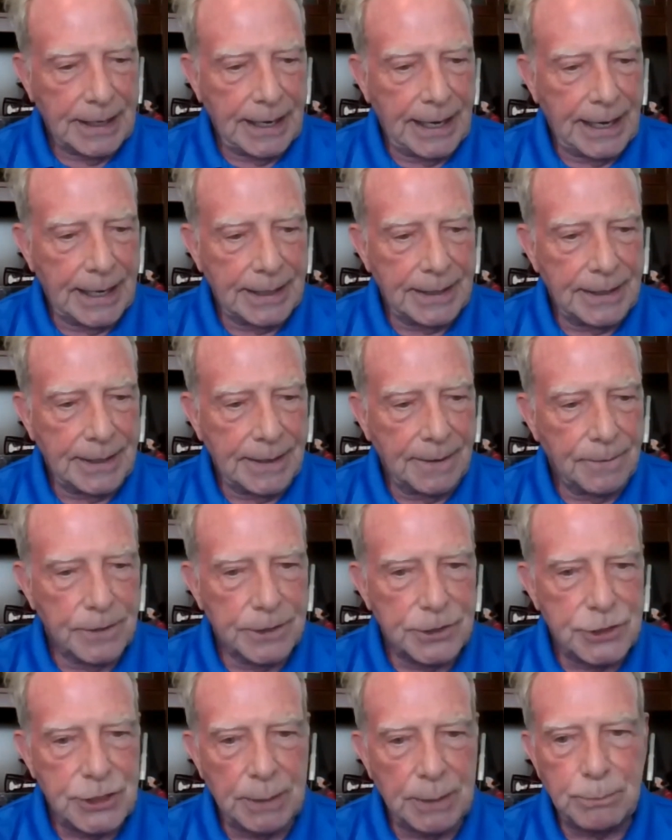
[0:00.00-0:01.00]
and
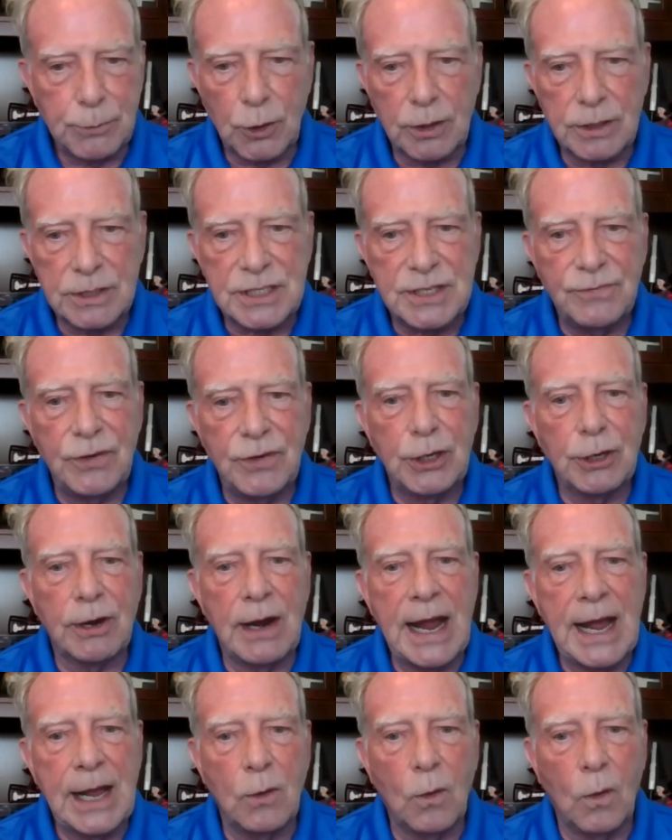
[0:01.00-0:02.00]
the ship took a
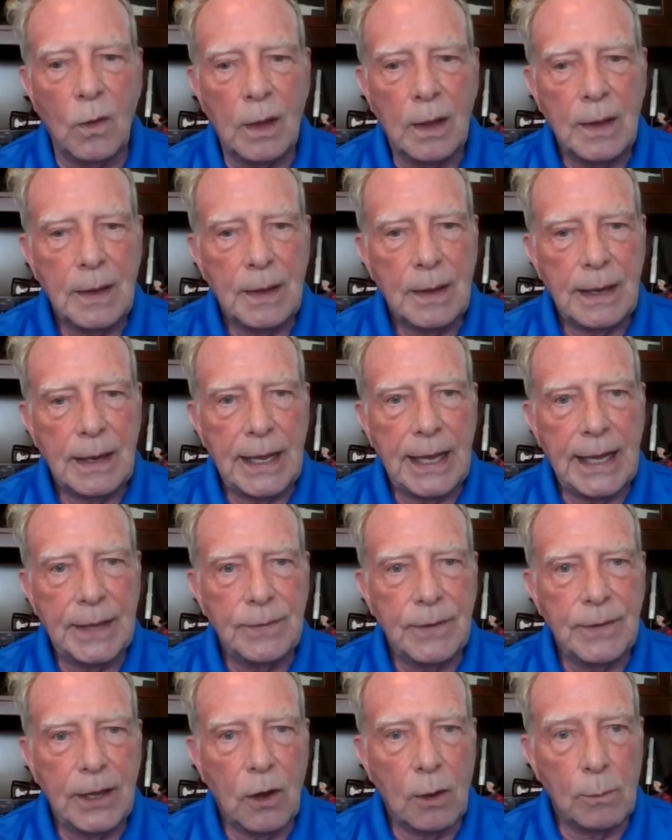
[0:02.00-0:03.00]
severe angle,
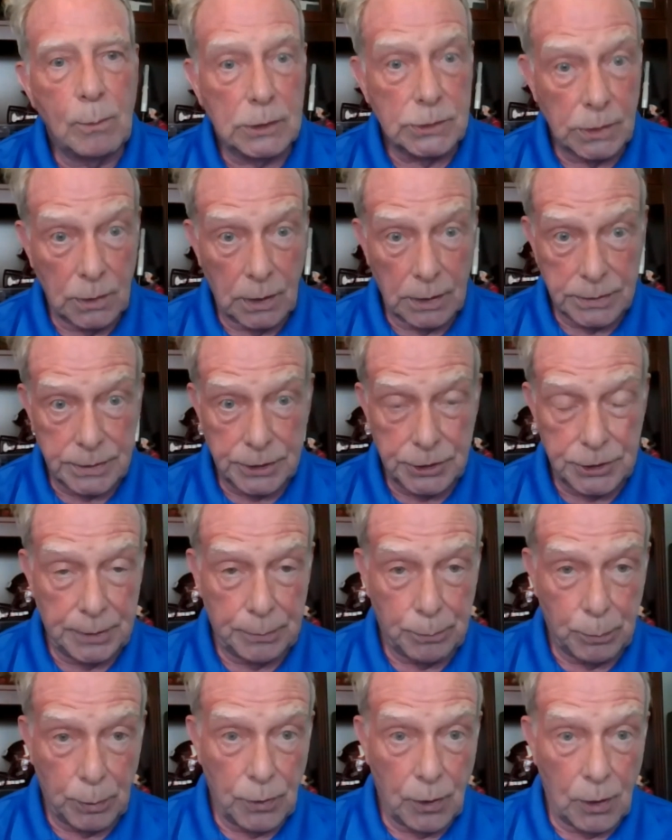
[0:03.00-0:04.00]
and they almost lost the
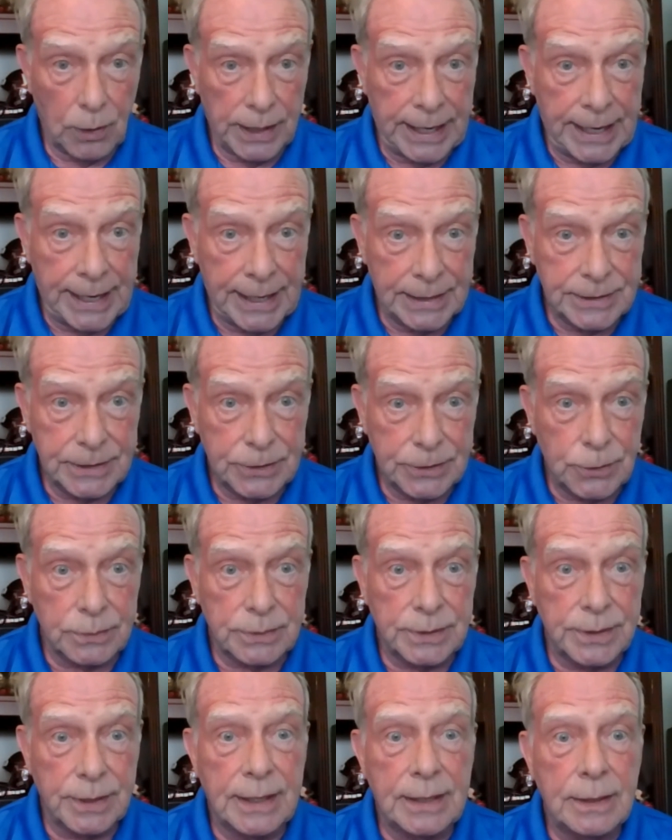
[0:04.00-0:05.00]
ship with all hands. It
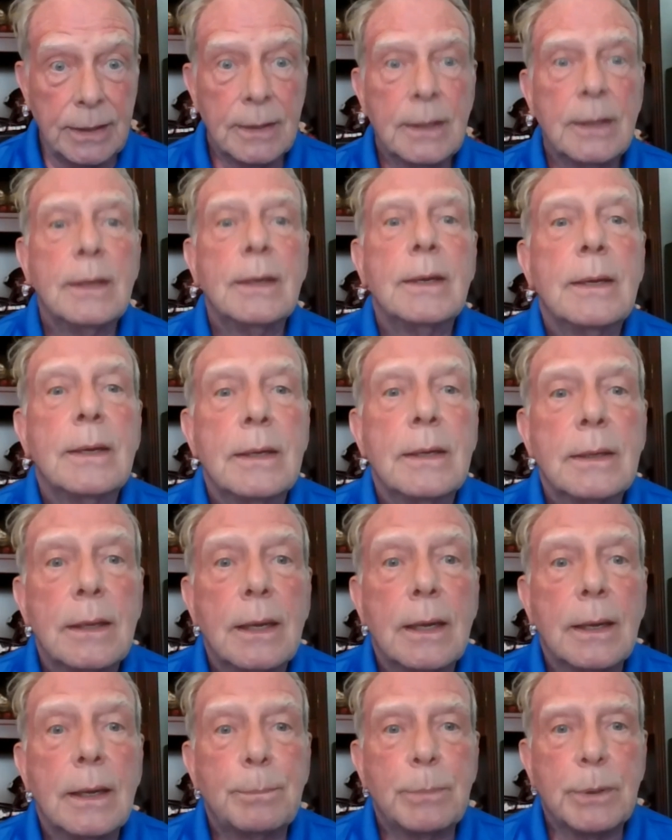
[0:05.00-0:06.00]
took the
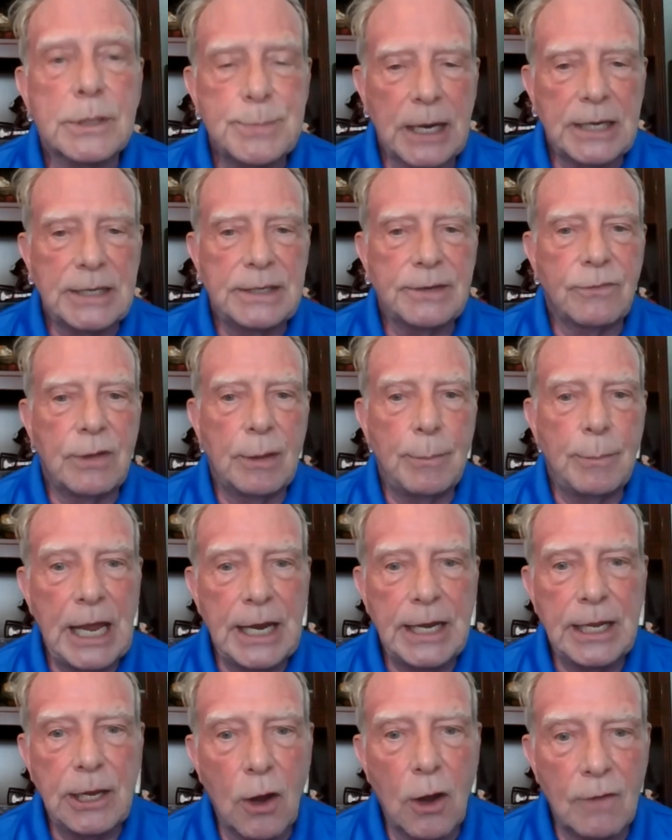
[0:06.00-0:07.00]
prospective
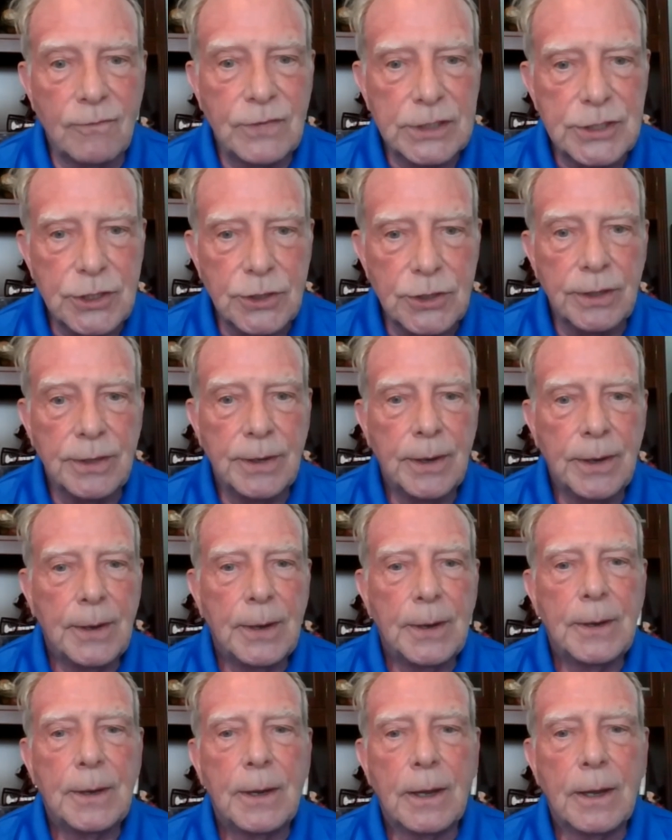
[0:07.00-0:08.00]
commanding officer
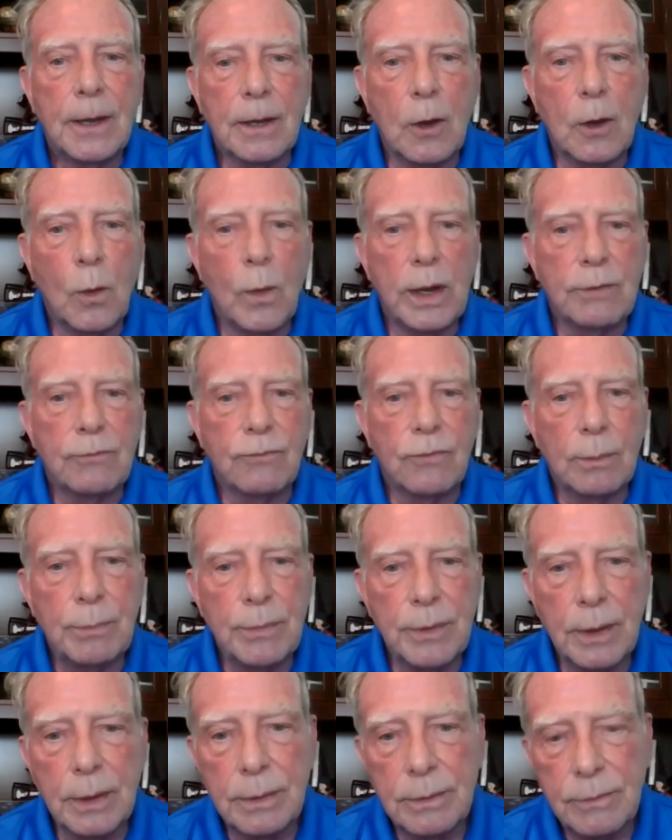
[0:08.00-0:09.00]
going
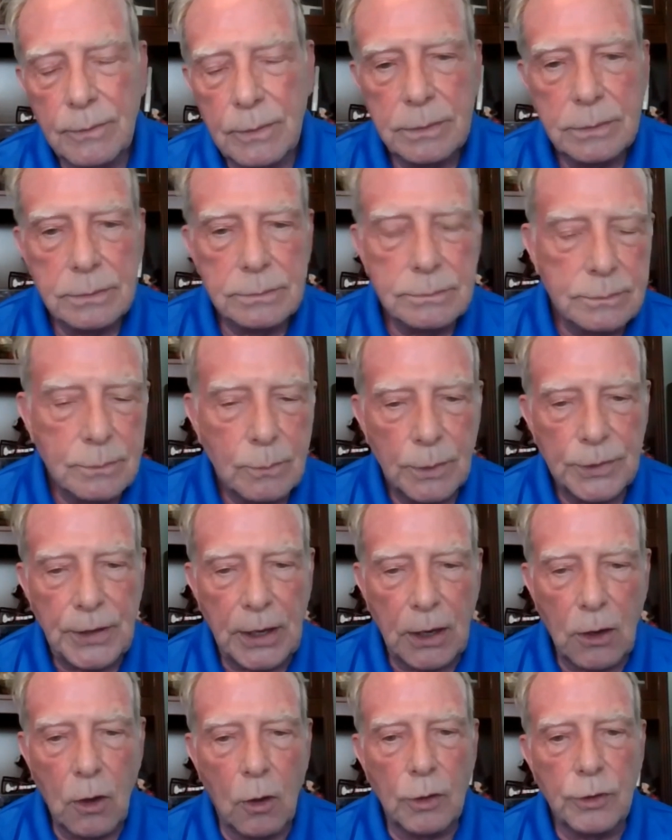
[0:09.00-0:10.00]
from what
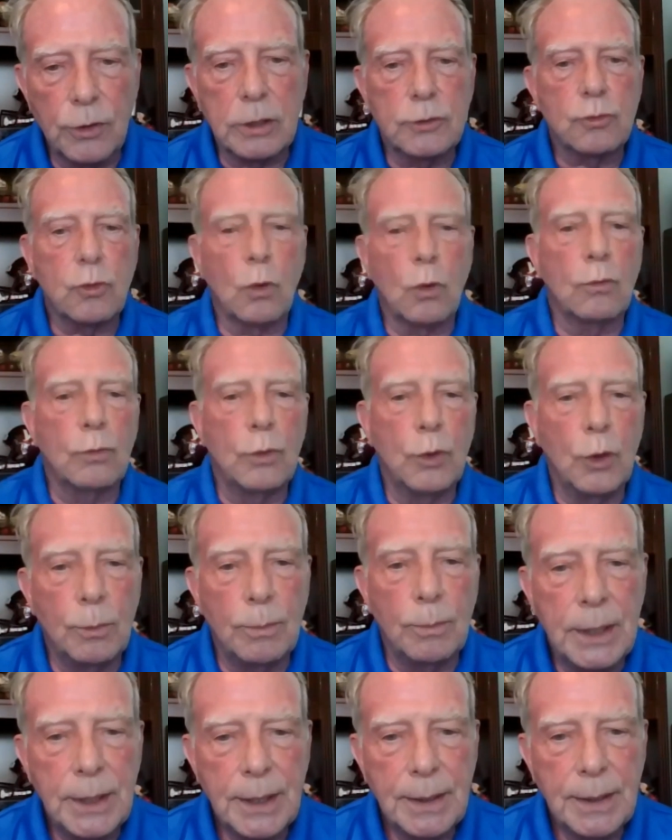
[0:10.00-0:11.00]
they call the control
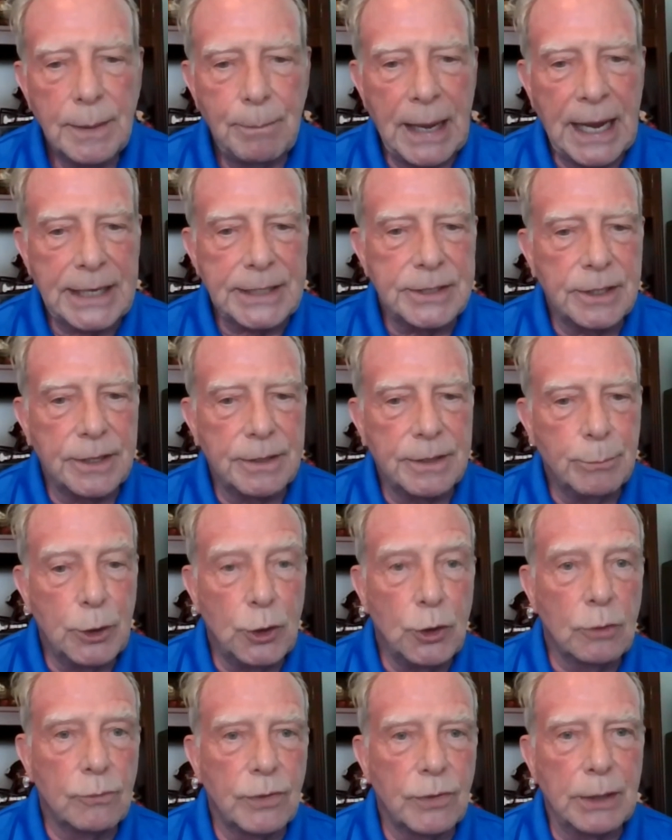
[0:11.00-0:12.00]
room back to the
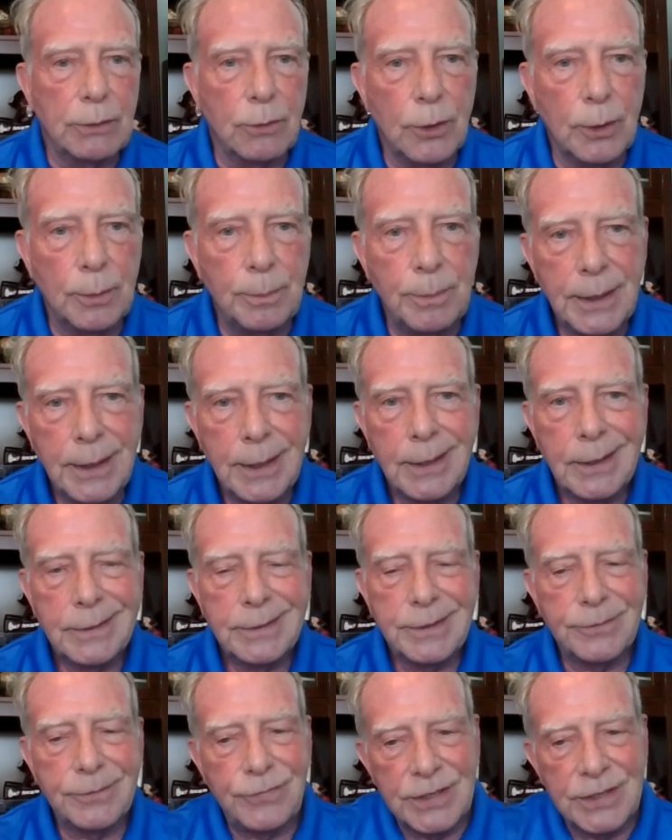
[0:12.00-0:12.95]
maneuvering room to